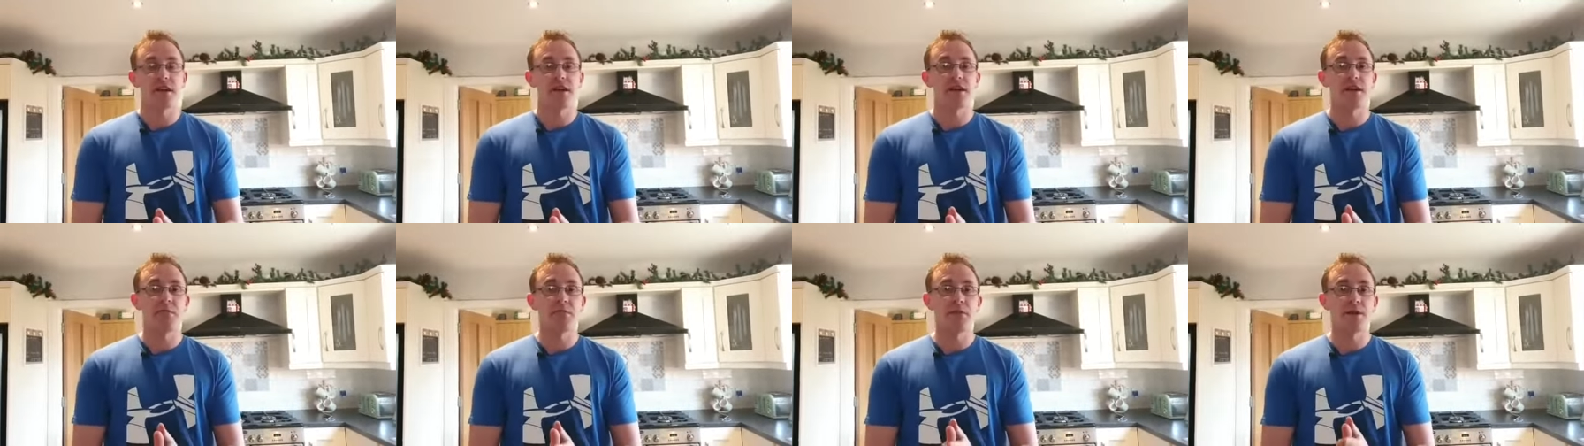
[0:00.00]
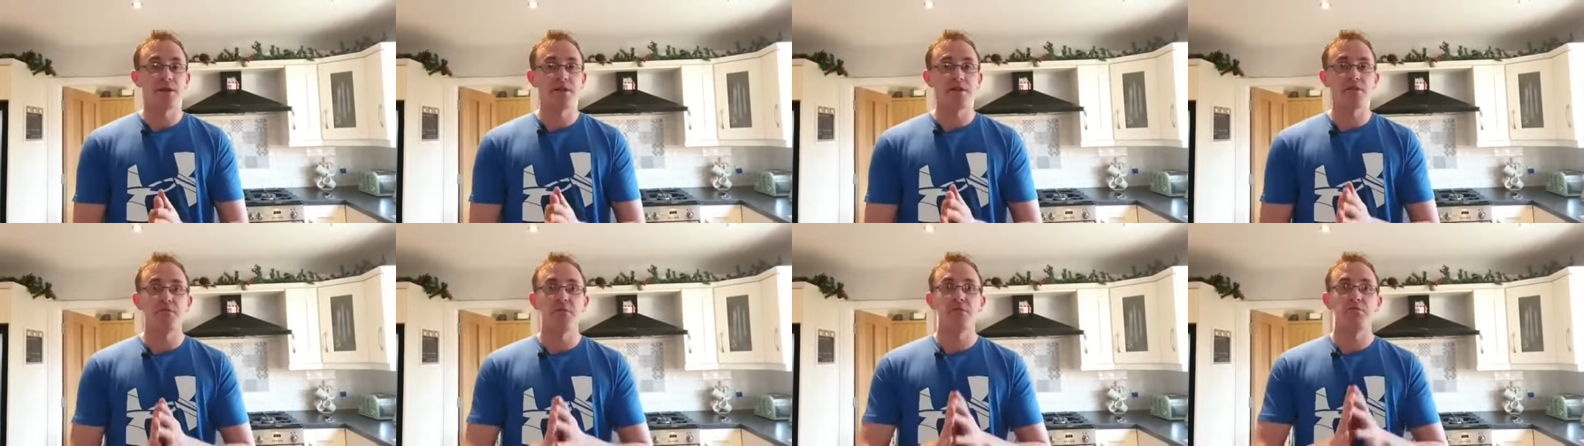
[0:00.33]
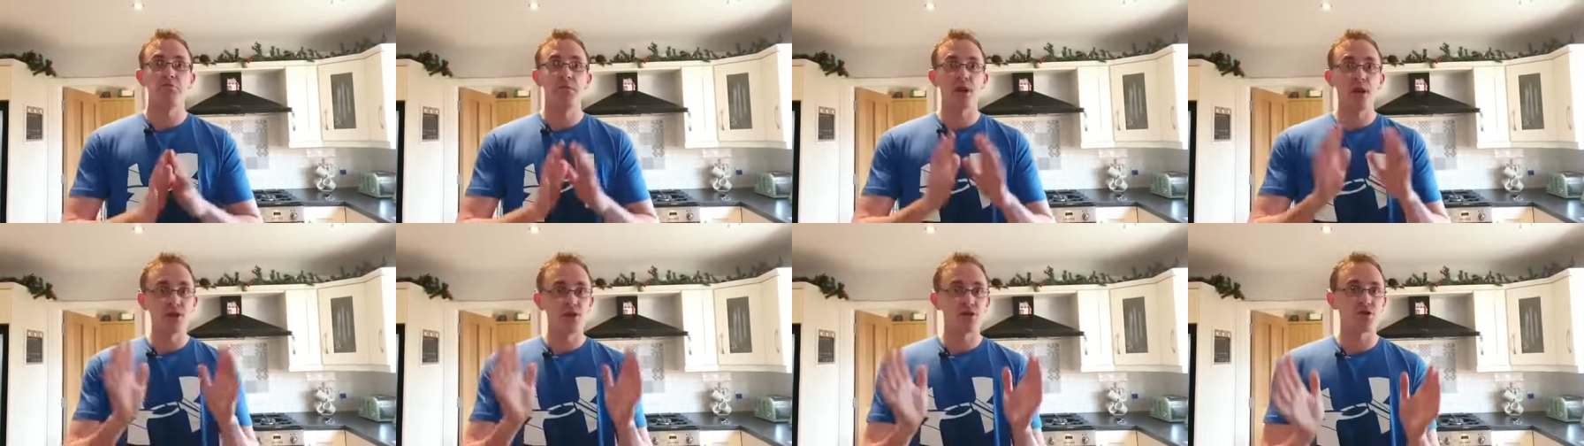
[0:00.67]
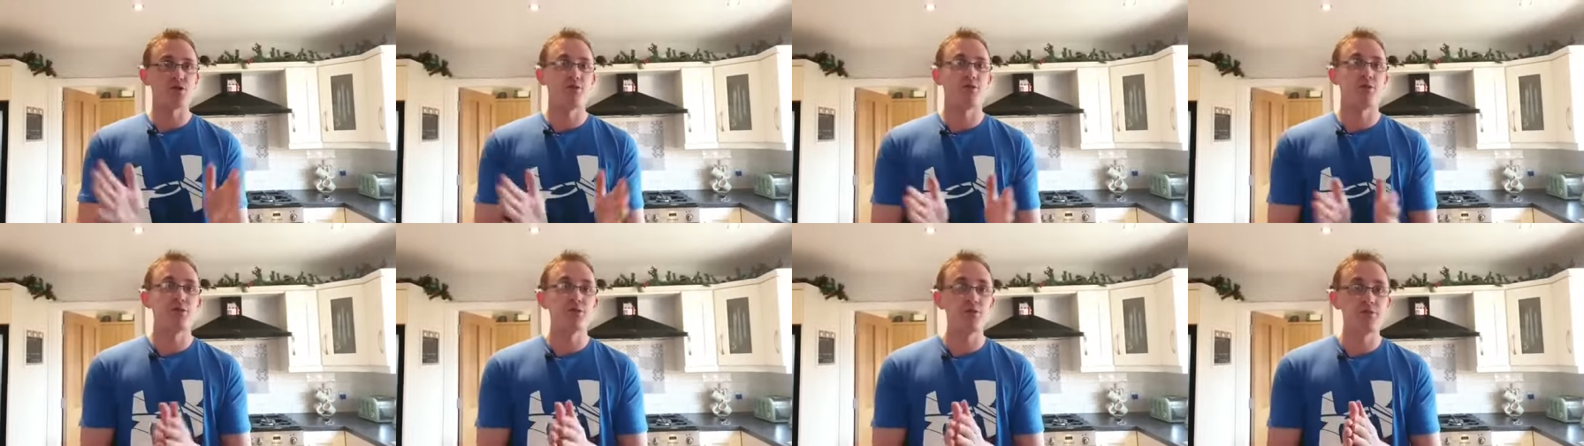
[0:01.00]
anybody to be
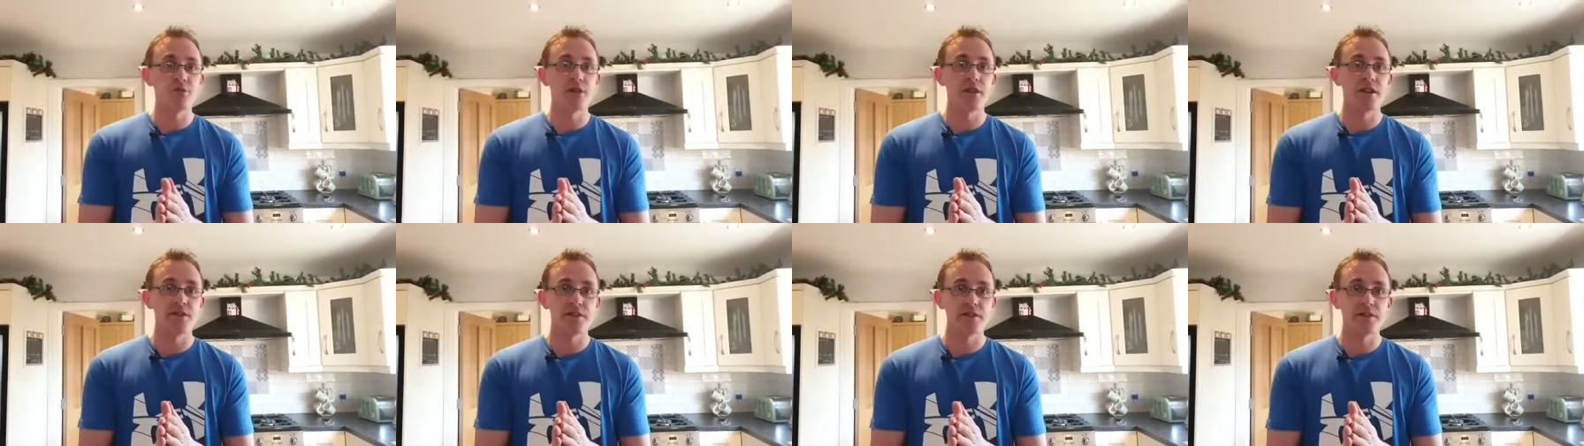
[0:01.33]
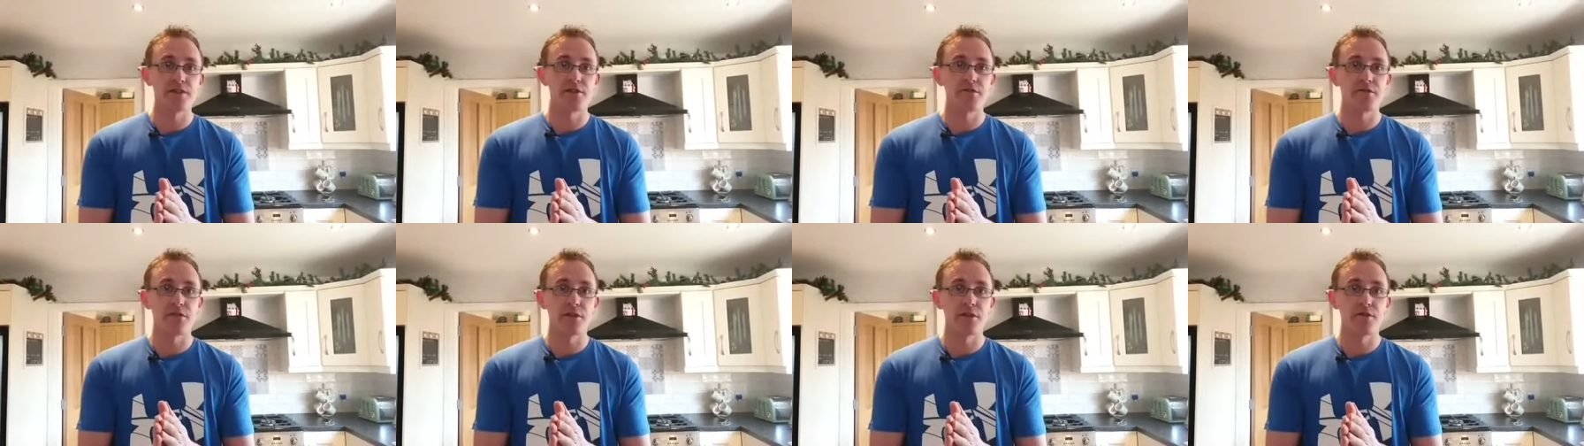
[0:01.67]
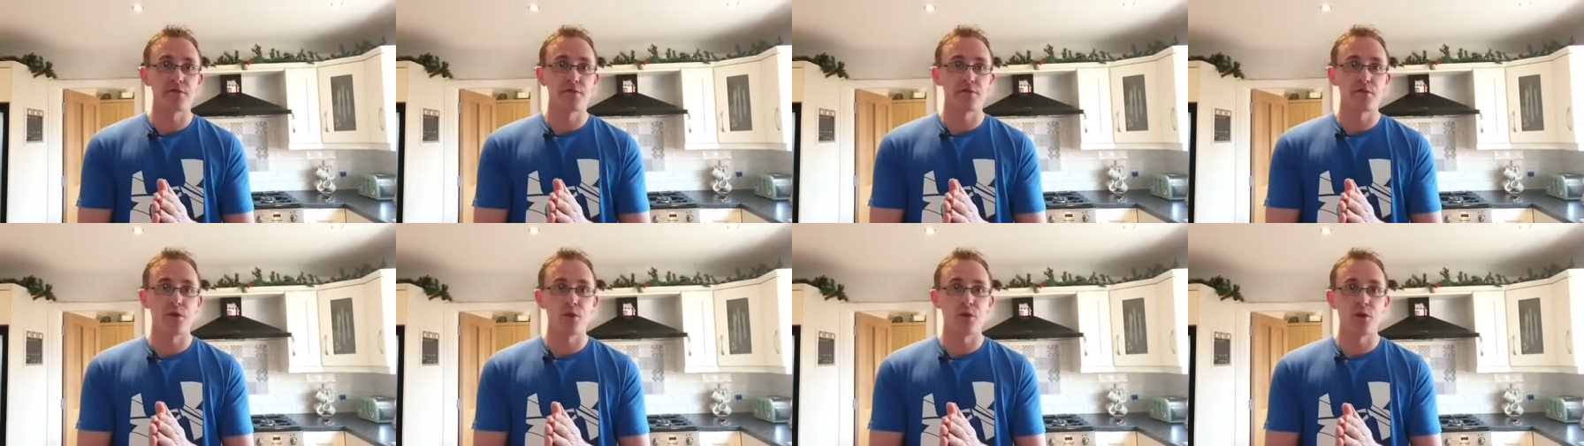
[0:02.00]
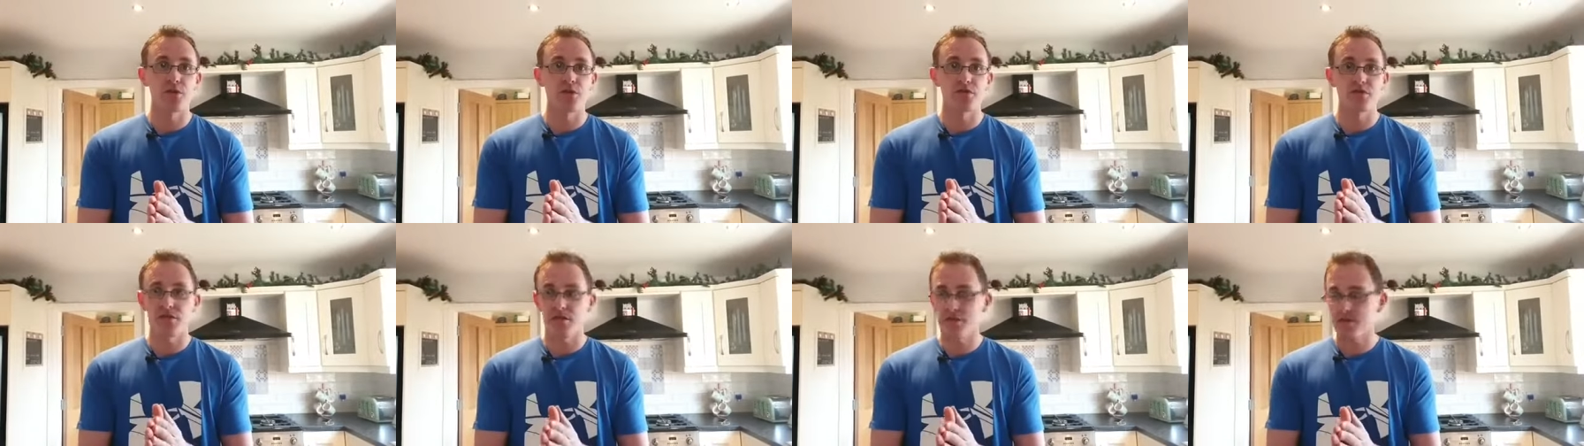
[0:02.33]
measuring food like this
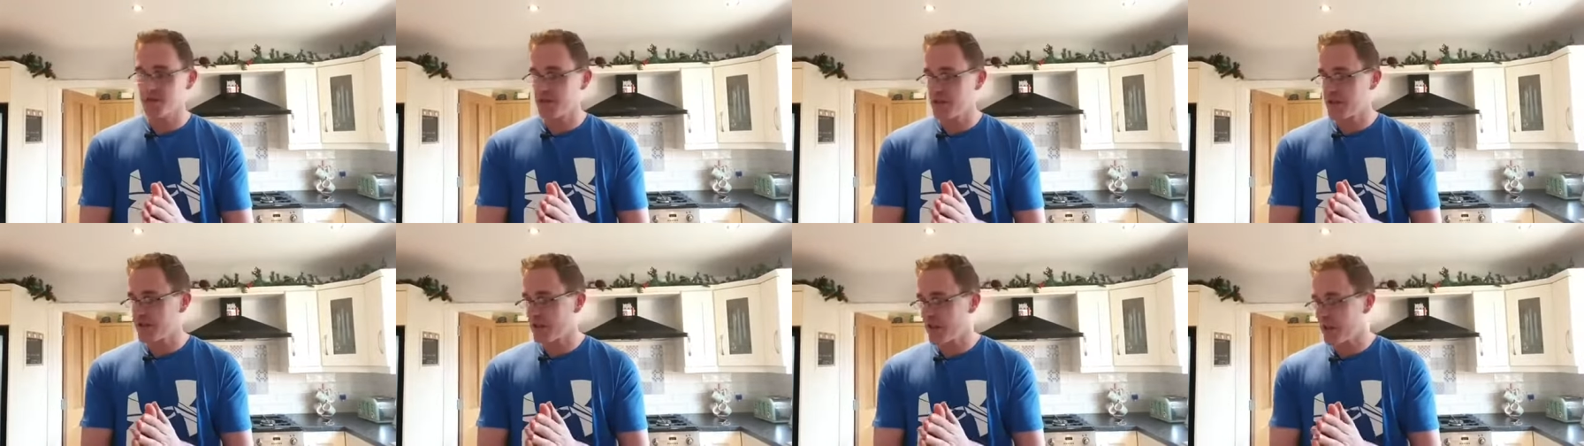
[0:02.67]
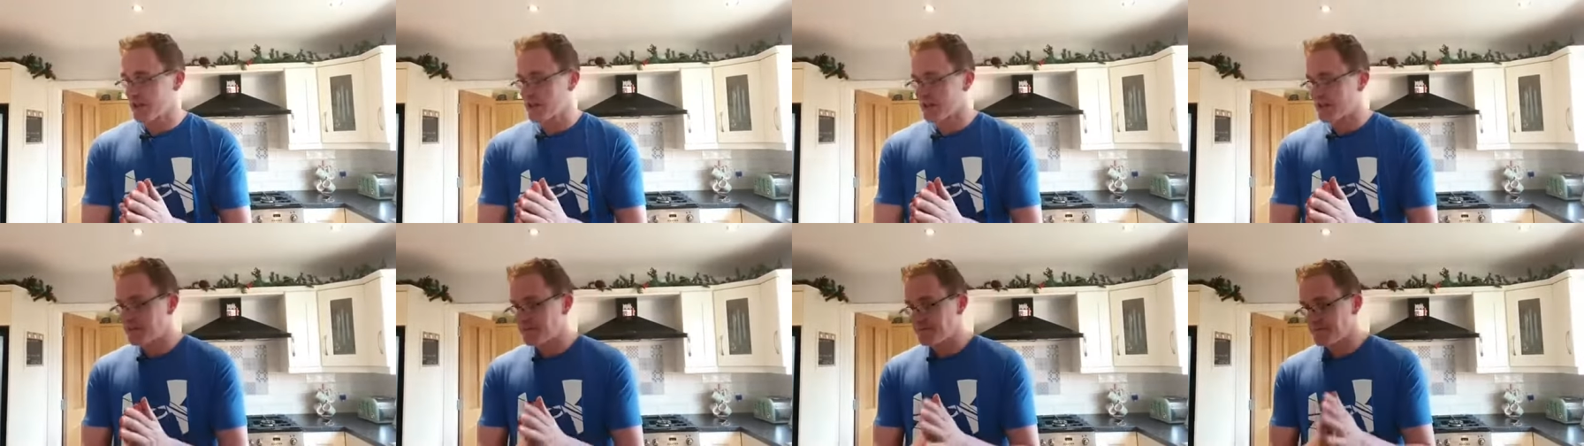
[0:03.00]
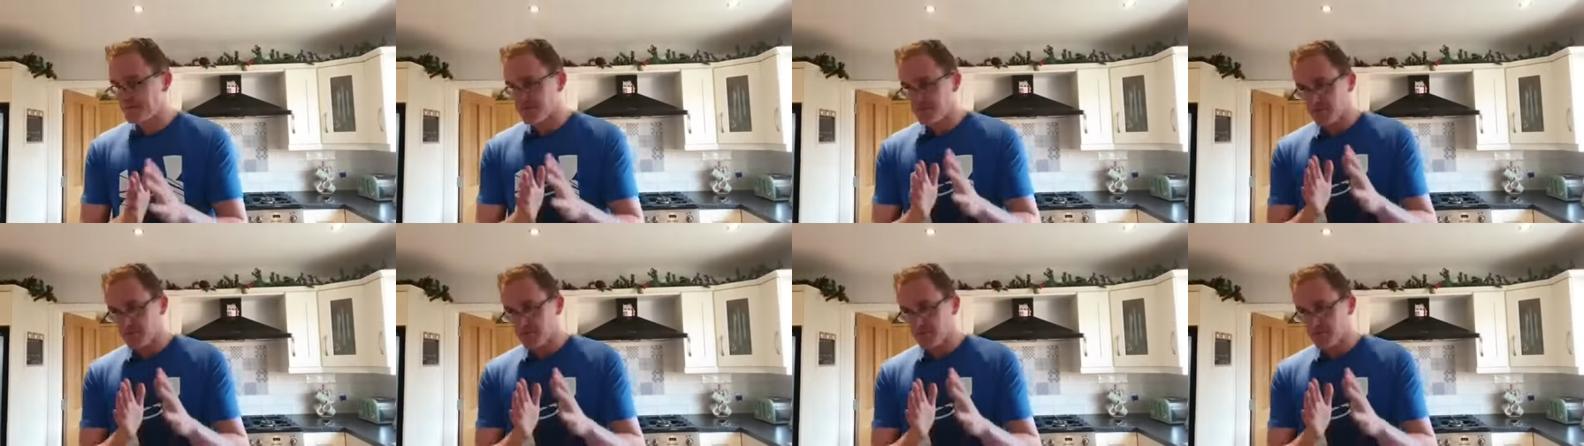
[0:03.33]
forevermore, certainly not.